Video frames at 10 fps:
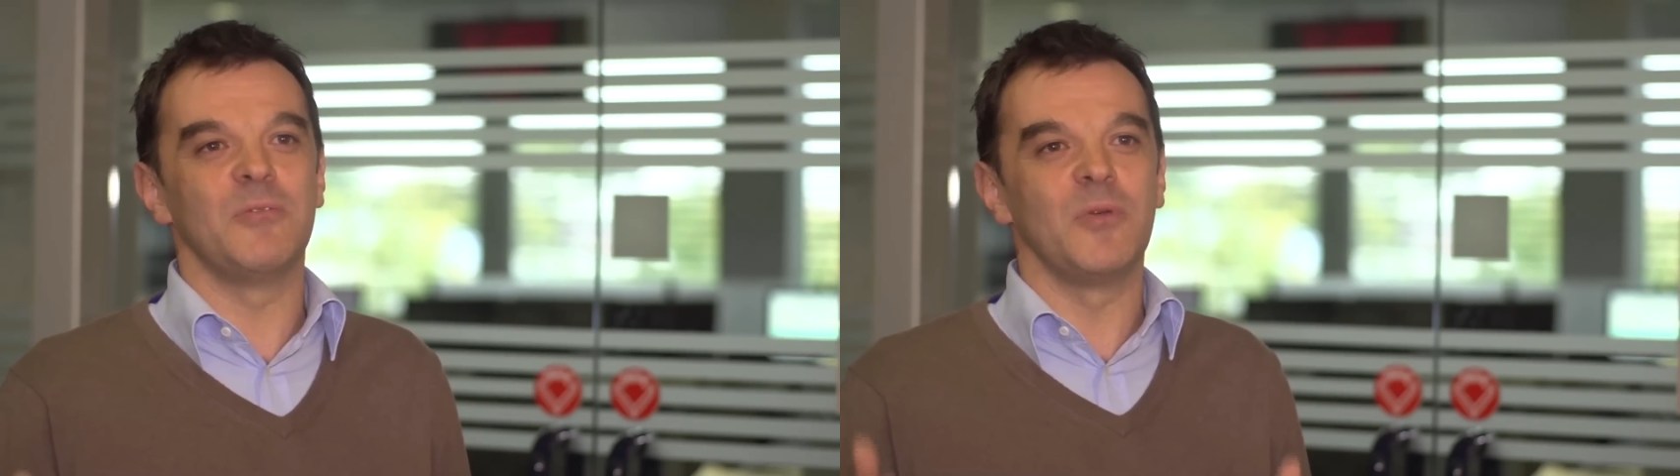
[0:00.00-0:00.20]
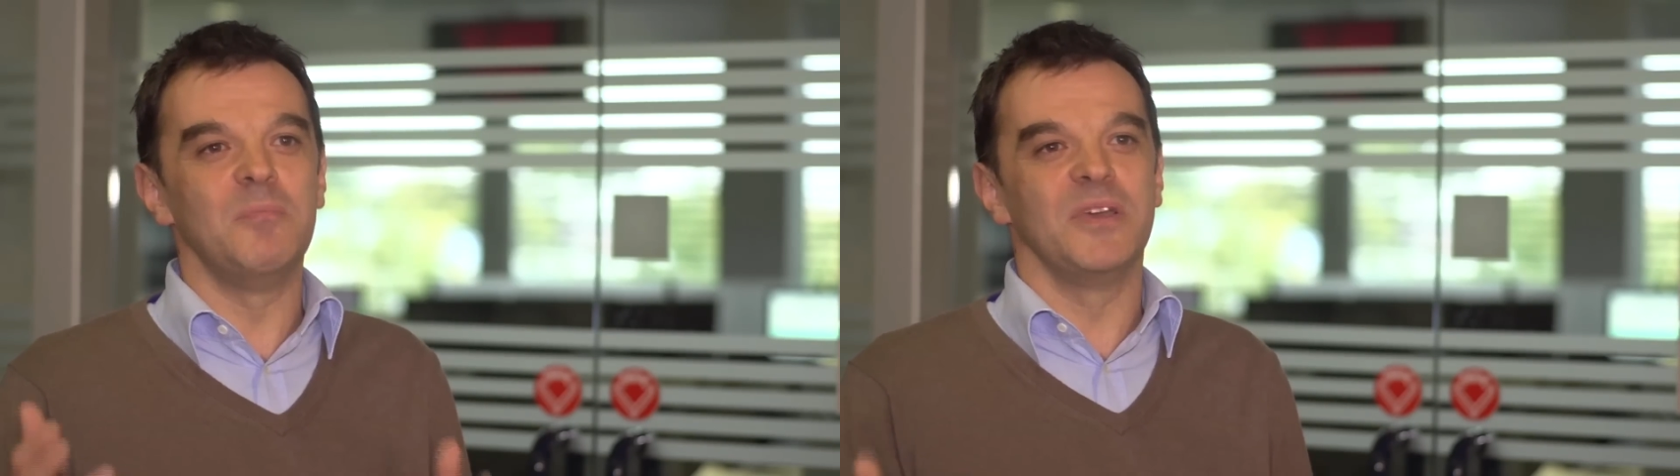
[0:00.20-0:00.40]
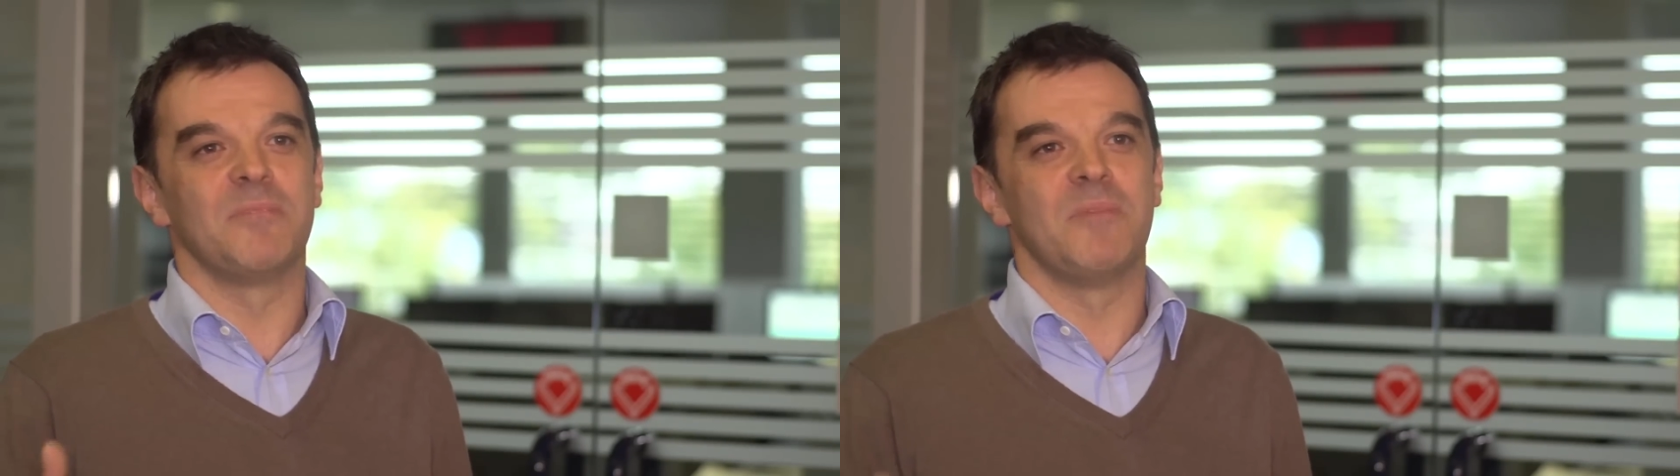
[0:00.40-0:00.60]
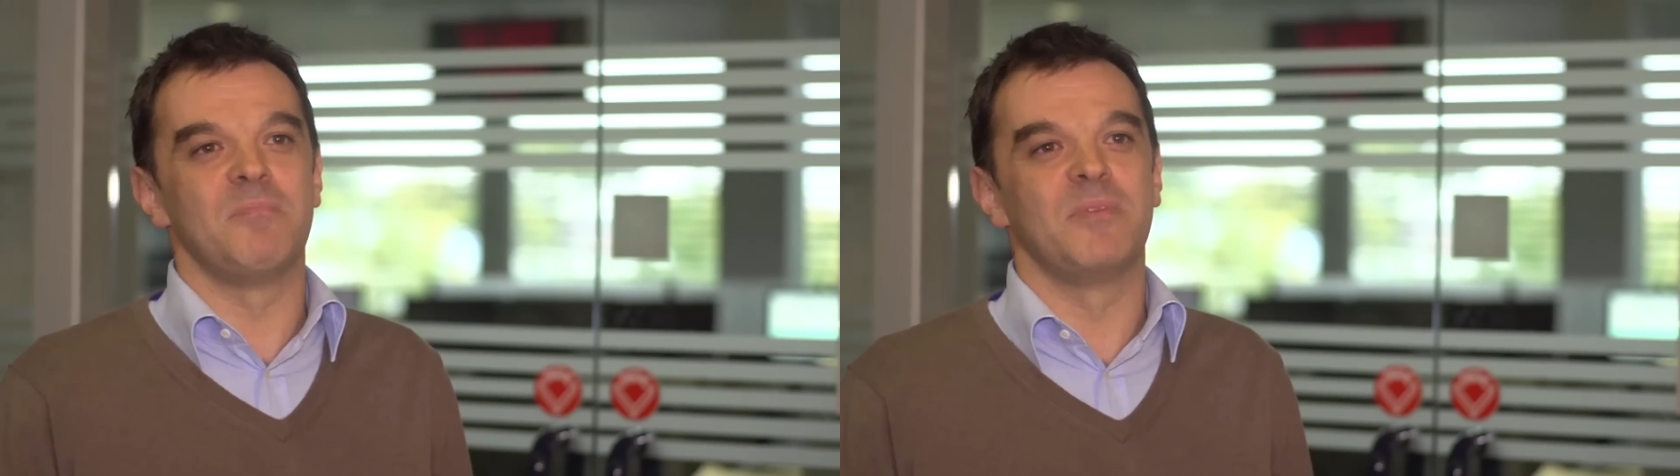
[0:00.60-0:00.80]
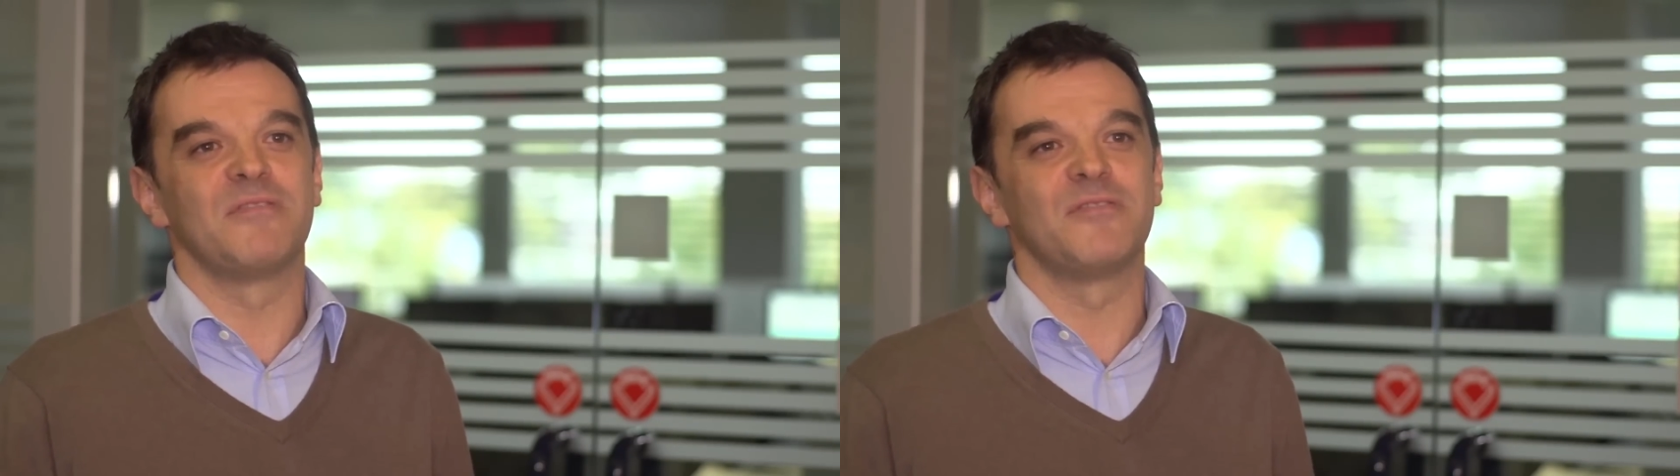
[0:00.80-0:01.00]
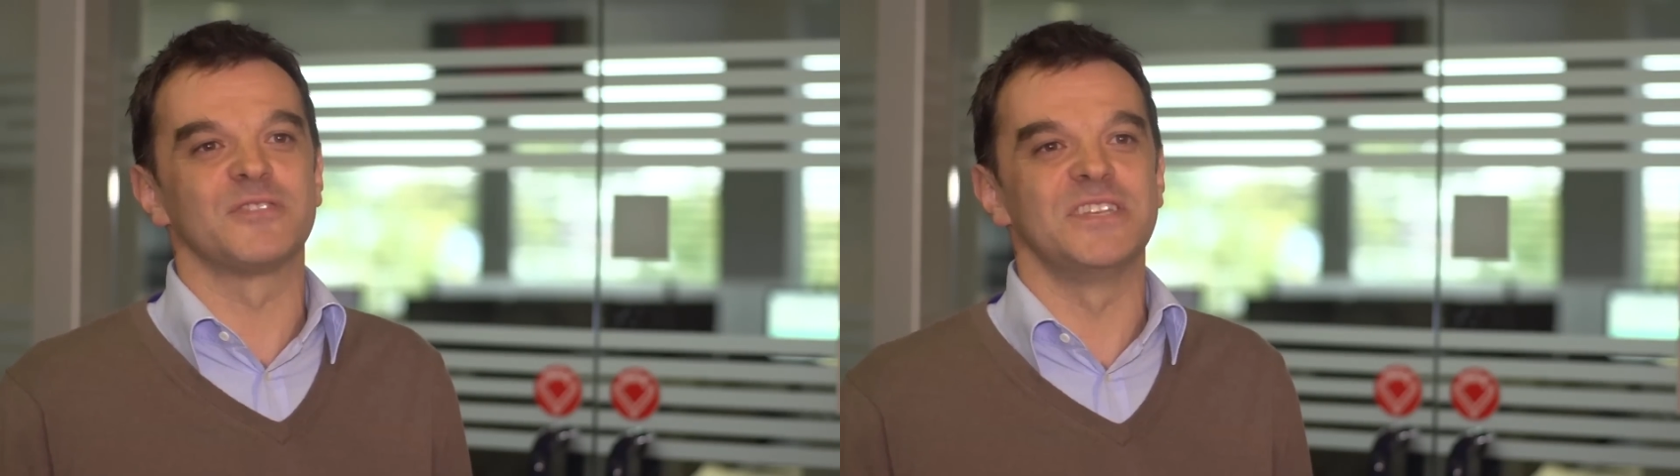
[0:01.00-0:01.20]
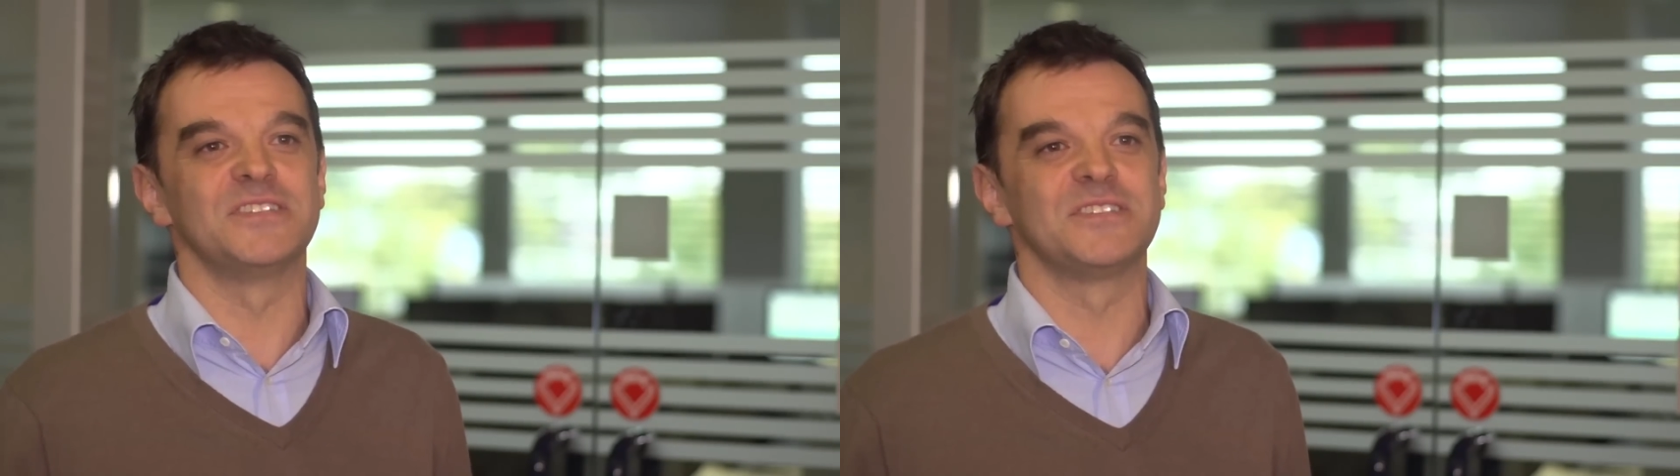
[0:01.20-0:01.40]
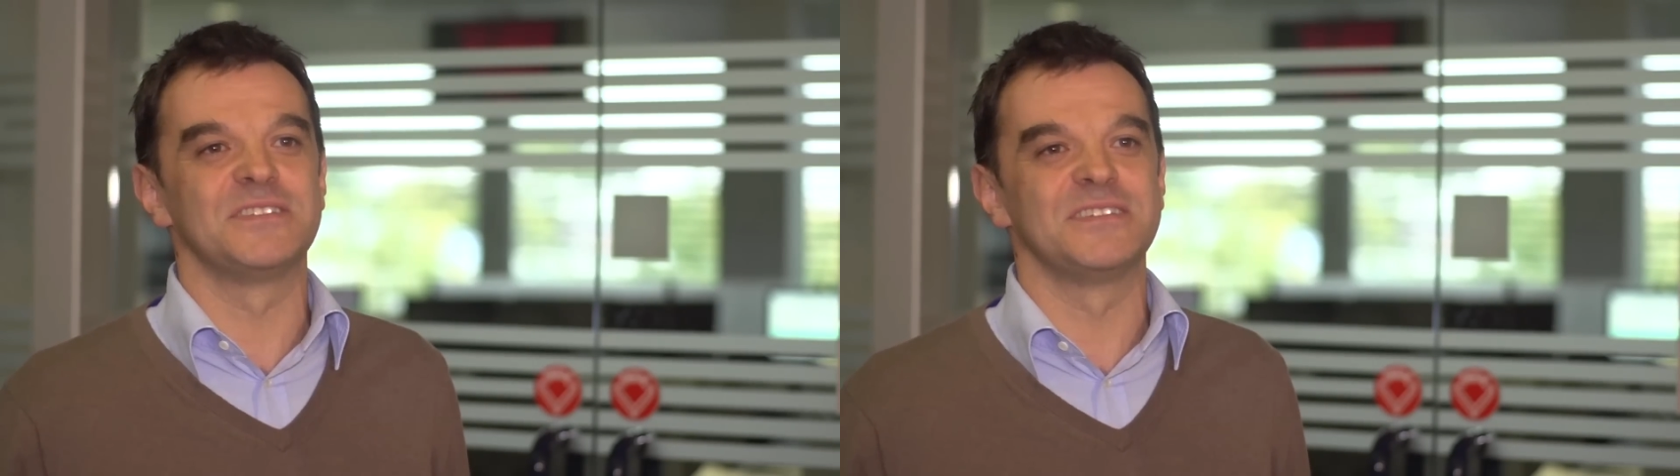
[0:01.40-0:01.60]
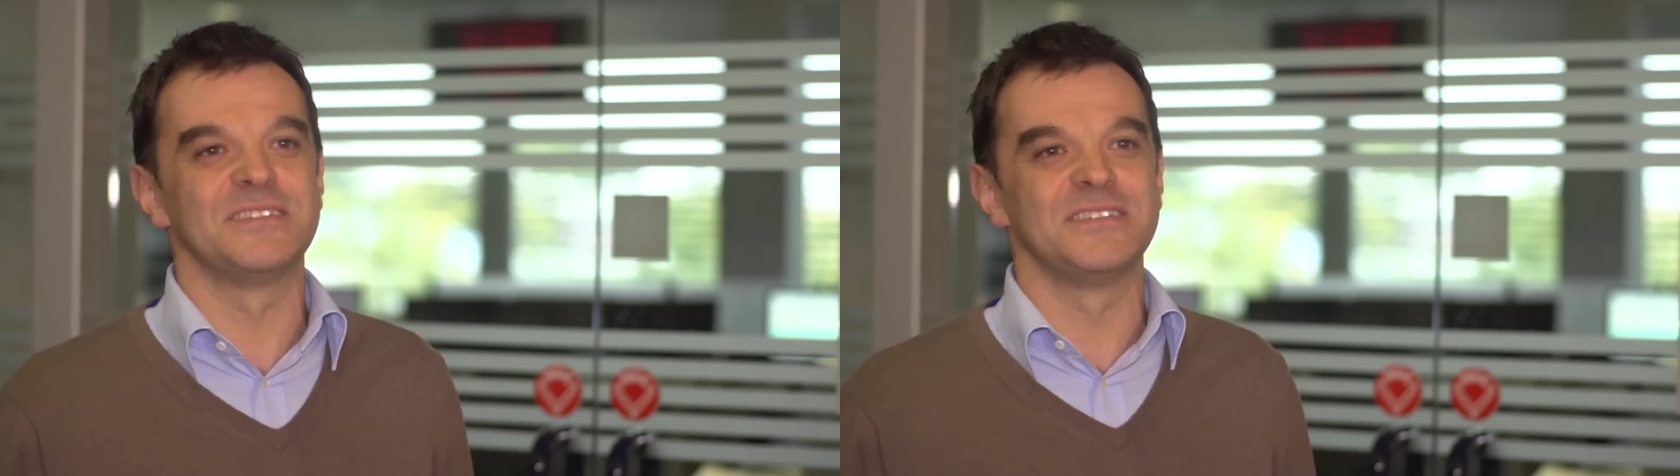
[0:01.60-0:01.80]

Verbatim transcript: will be remembered for this.